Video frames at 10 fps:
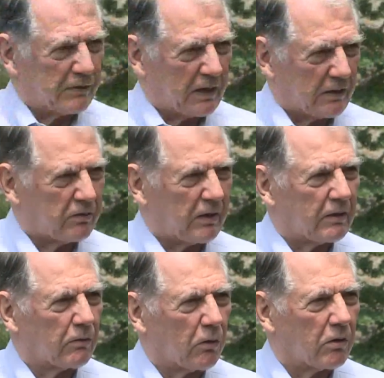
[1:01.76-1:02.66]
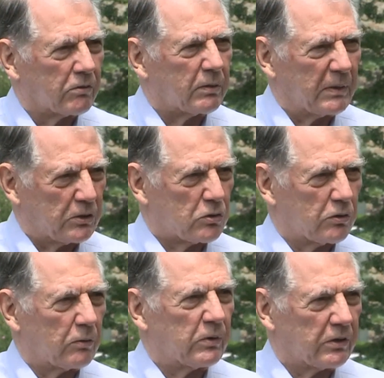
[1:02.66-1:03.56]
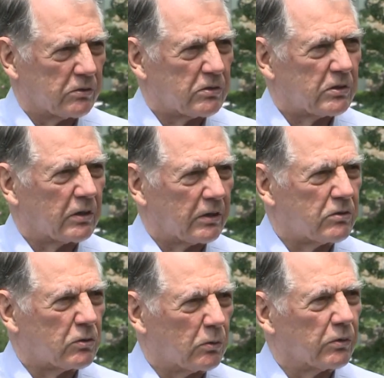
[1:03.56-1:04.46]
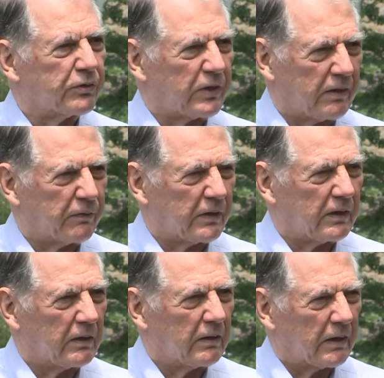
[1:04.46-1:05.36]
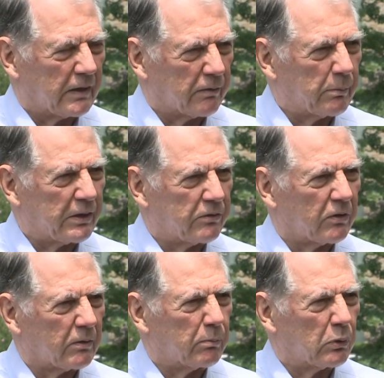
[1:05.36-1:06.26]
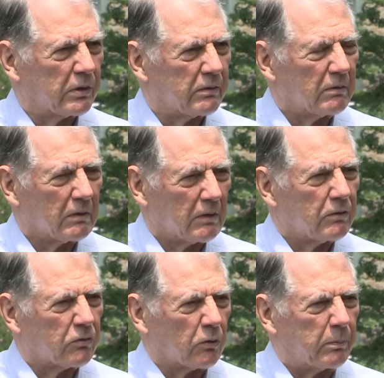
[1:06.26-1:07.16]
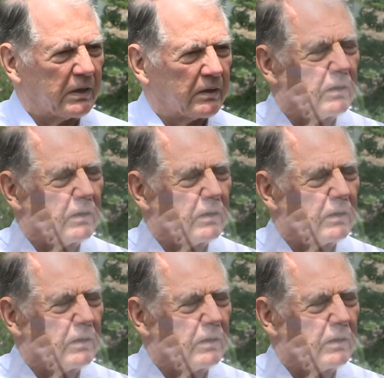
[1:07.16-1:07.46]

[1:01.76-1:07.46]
it takes that long to make sure that we can start school safely and everybody's on board, so be it.